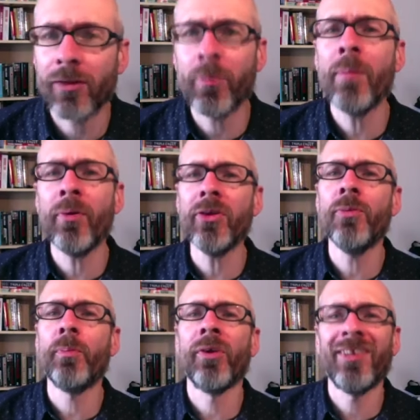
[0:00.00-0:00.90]
The people
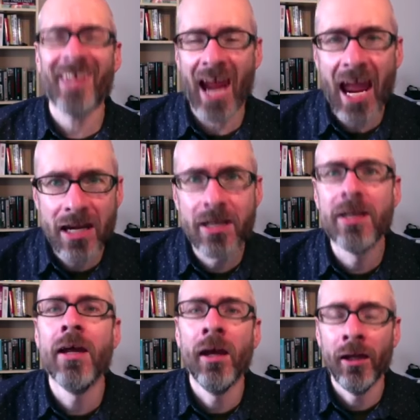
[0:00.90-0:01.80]
you
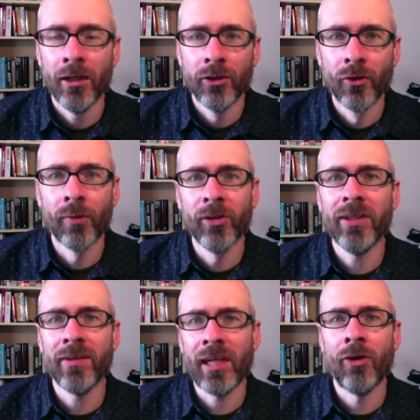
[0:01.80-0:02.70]
pretend
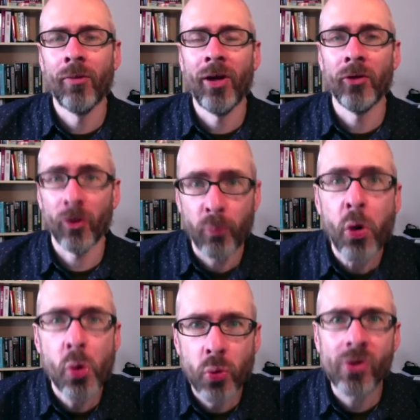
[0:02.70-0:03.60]
normally to care about, the
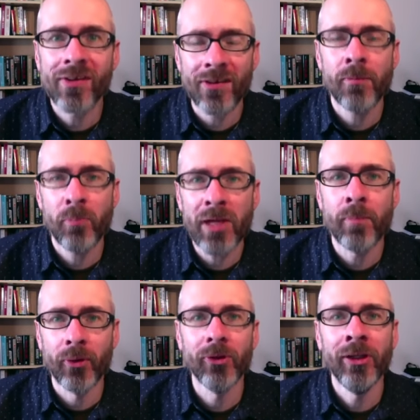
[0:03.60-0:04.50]
poorest
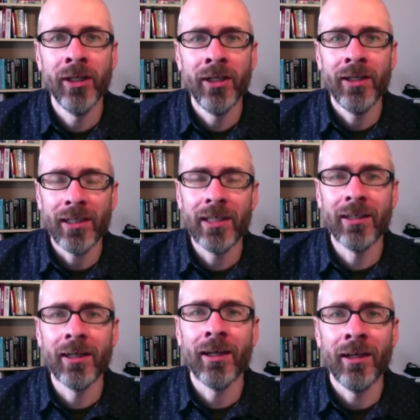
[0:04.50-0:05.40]
people
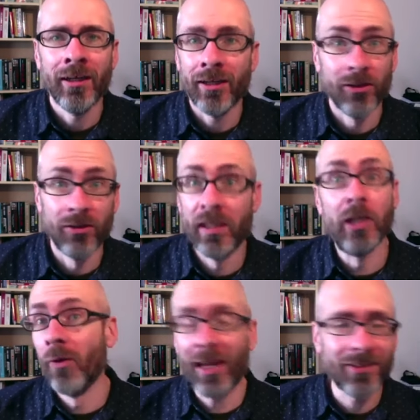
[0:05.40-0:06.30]
in the
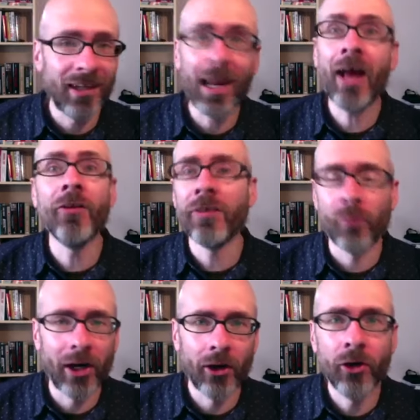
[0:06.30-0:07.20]
U.S. and
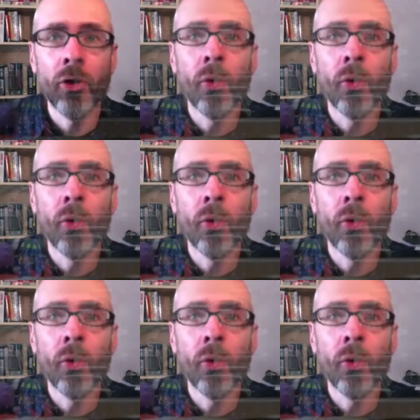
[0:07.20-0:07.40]
elsewhere,